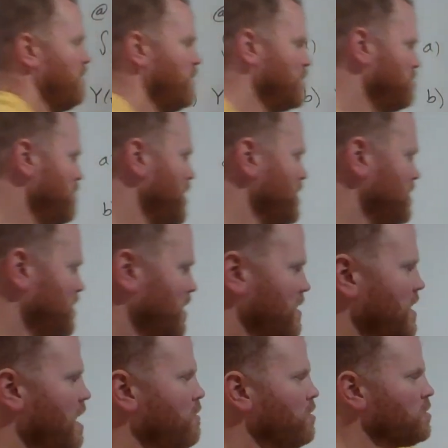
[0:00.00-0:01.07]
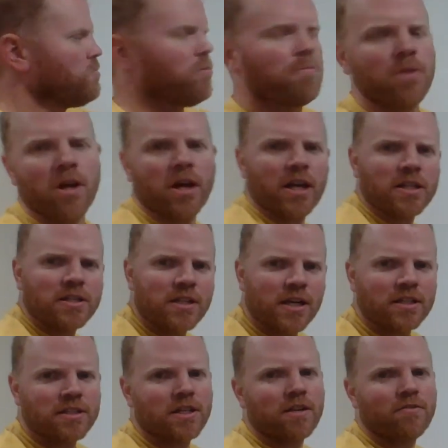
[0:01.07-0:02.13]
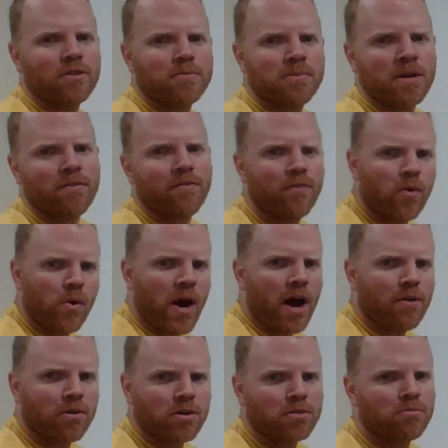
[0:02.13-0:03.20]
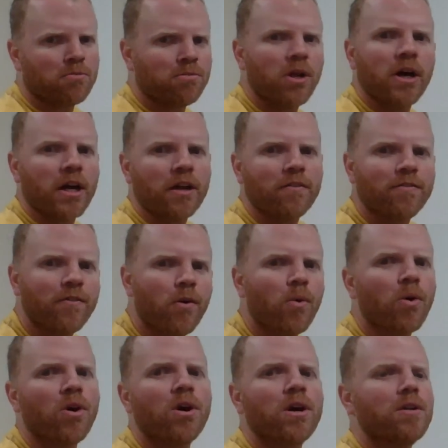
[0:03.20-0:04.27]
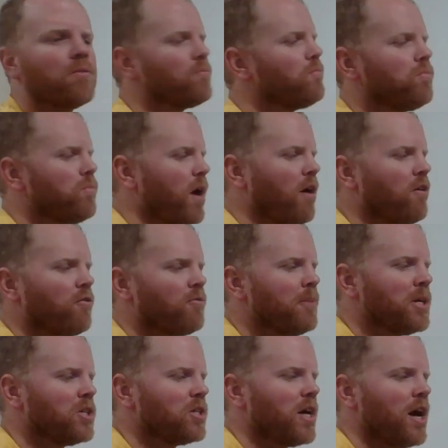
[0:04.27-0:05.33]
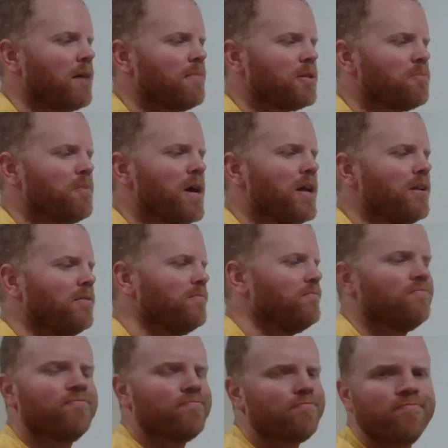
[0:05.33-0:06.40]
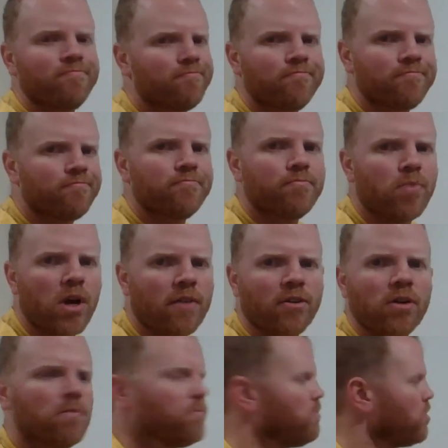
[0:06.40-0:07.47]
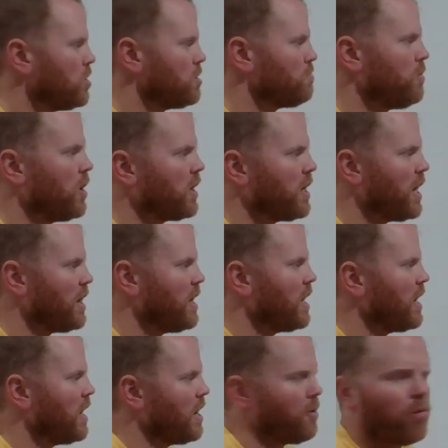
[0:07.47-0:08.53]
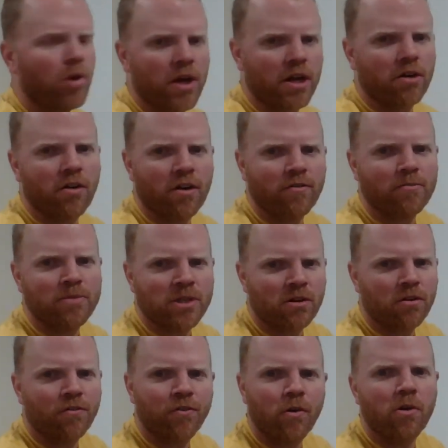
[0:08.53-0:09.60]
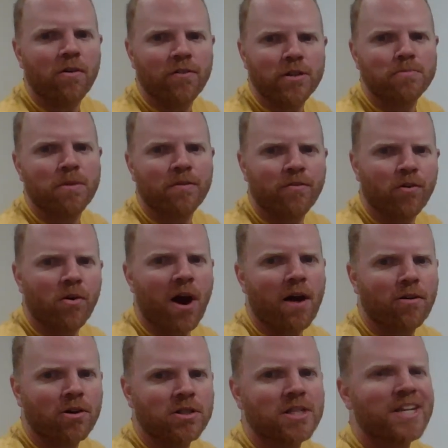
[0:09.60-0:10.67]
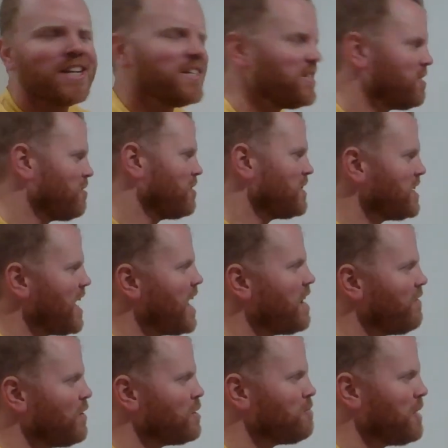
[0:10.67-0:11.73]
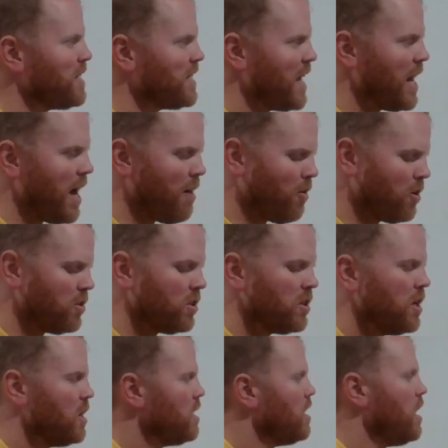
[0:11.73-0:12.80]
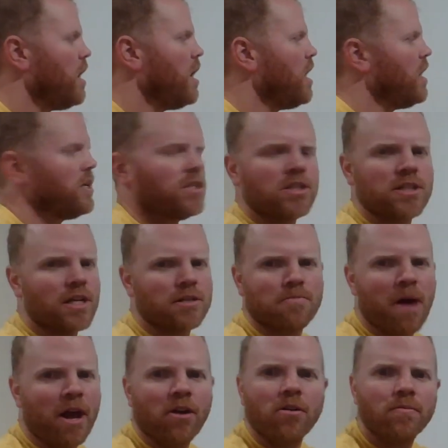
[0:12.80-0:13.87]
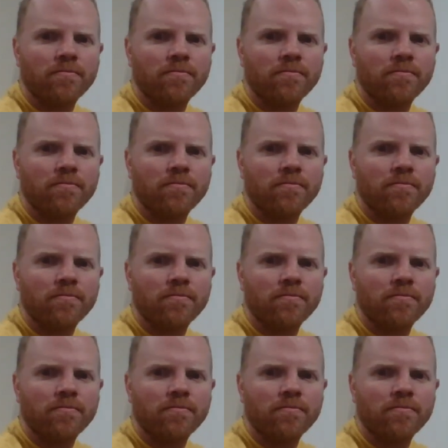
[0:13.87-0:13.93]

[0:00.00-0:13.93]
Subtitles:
it's been 6 hours, we'll plug in 6, and if it's been 4 hours, we'll plug in 4, and however much time it's been, whatever, we'll just plug that thing in, and we'll integrate from 0 to 4 if it's been 4 hours, 0 to 10 if it's been 10 hours. It just doesn't matter.